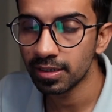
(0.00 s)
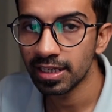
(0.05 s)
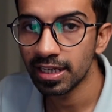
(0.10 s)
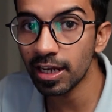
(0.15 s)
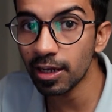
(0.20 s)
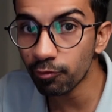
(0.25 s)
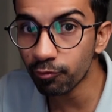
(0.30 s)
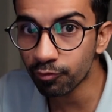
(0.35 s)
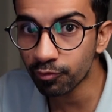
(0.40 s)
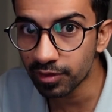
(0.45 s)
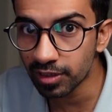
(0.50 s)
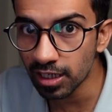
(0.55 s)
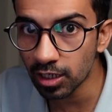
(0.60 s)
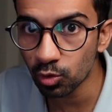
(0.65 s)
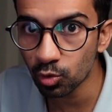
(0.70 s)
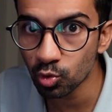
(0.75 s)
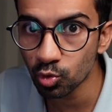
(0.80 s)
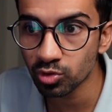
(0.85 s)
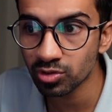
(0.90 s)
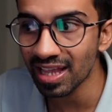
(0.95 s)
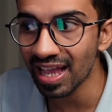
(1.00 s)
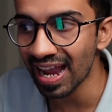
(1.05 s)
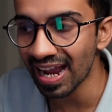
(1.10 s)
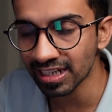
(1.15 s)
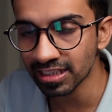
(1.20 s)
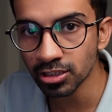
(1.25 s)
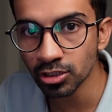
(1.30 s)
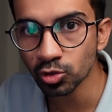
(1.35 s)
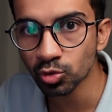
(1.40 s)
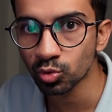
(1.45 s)
If they lose
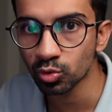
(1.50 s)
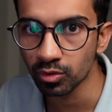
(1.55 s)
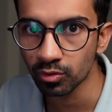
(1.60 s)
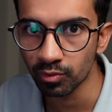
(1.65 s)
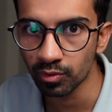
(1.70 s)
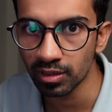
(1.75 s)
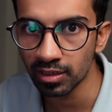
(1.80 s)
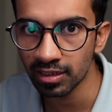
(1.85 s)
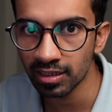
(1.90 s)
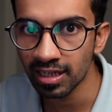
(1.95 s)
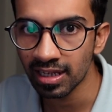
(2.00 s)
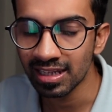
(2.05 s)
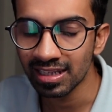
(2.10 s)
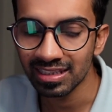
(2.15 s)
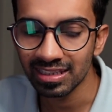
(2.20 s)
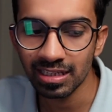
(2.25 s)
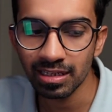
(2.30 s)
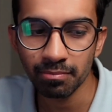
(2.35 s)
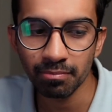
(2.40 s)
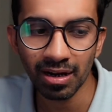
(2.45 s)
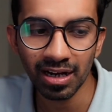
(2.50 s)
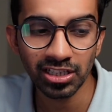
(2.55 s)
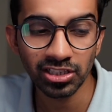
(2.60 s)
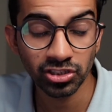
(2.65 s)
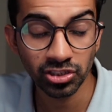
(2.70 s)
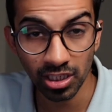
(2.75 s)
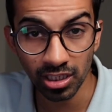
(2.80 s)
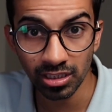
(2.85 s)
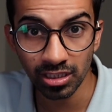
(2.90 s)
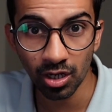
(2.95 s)
access to the world, they might
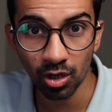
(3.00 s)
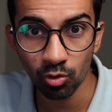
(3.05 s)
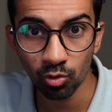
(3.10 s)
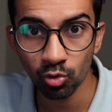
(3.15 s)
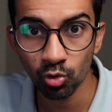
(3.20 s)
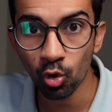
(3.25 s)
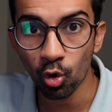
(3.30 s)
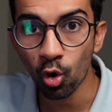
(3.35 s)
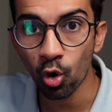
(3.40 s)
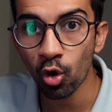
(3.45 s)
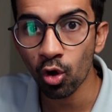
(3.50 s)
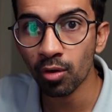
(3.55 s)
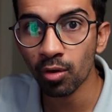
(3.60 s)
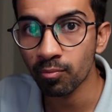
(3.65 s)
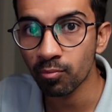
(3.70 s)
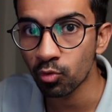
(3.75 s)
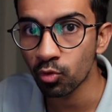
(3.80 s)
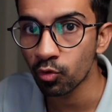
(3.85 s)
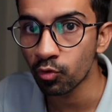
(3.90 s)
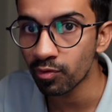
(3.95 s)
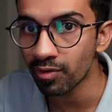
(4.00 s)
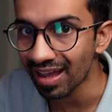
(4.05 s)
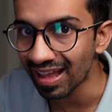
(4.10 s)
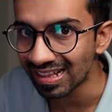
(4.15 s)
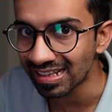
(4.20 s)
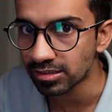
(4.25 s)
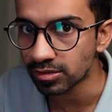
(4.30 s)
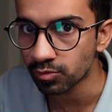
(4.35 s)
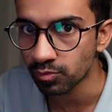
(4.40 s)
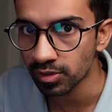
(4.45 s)
shut down or move
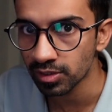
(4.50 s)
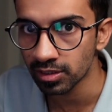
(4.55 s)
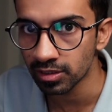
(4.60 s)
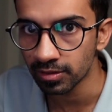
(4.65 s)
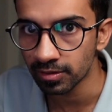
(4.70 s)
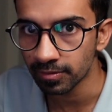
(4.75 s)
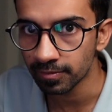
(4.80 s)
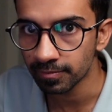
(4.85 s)
elsewhere.